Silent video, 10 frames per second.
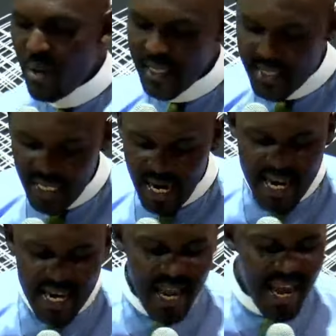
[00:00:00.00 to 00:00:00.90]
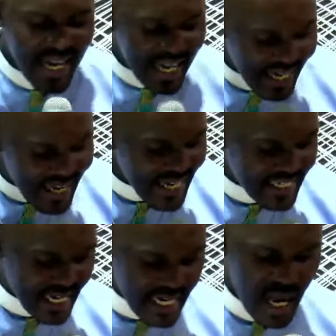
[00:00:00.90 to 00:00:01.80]
we are saying
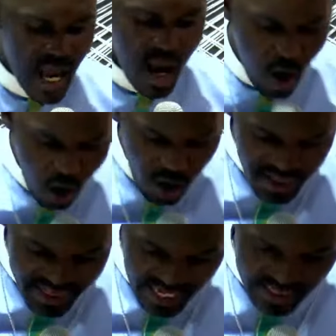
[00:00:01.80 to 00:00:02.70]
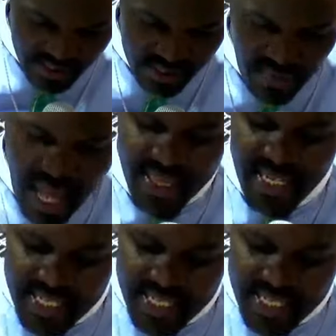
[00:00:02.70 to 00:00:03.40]
created all things. The